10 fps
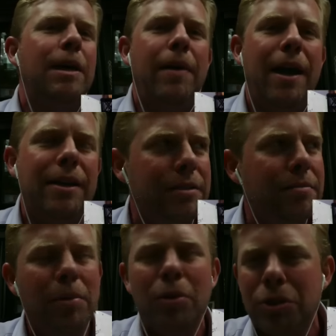my
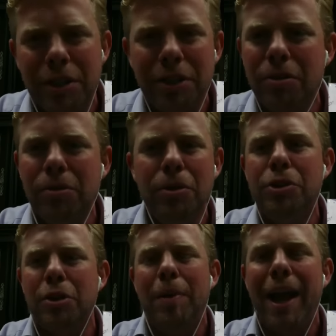passion. Bullshit. You don't
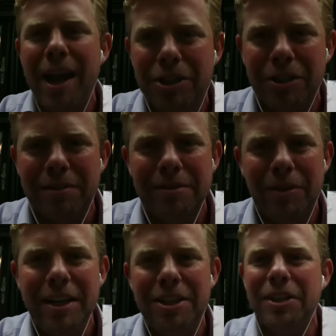lose your passion,
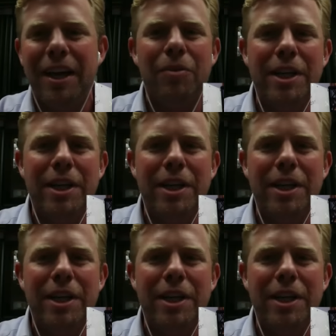right? You just got to